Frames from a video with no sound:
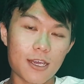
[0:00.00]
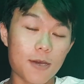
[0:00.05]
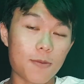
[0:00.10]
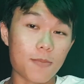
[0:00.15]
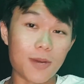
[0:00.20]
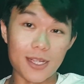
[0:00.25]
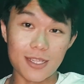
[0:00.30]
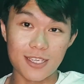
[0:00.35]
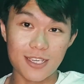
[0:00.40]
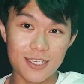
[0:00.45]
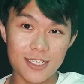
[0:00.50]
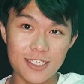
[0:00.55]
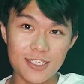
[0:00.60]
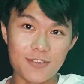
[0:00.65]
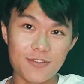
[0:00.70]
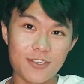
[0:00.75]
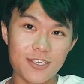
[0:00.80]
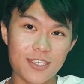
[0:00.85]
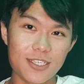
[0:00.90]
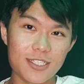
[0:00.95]
but this
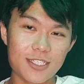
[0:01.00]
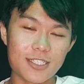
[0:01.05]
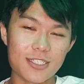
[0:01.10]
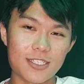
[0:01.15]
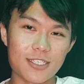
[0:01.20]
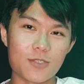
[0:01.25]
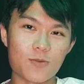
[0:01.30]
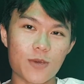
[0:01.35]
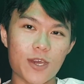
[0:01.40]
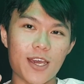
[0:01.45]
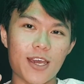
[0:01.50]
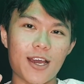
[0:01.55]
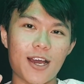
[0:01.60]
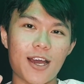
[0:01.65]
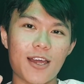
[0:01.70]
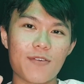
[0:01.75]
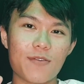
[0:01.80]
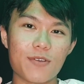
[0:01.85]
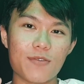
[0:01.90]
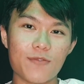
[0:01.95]
series is where
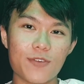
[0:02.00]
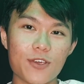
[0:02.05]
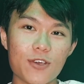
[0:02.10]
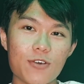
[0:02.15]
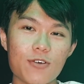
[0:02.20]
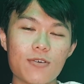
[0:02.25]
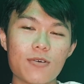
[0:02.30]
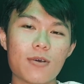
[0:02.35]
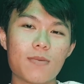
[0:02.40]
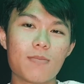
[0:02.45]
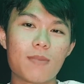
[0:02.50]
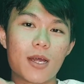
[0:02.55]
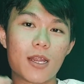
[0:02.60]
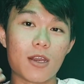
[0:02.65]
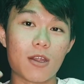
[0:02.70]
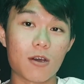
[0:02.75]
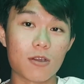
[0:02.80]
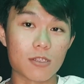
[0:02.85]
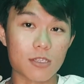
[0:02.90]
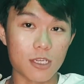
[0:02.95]
I review my
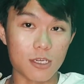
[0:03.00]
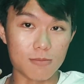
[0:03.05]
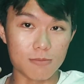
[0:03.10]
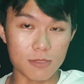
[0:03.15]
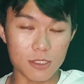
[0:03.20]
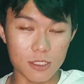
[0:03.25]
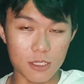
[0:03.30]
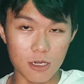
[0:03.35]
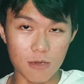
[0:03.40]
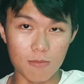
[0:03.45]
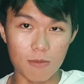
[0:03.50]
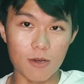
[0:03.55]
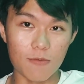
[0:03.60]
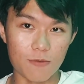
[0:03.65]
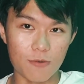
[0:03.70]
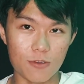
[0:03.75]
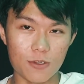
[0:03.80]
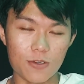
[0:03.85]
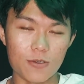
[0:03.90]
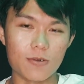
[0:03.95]
long-term stock
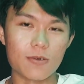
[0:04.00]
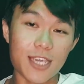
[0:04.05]
portfolio.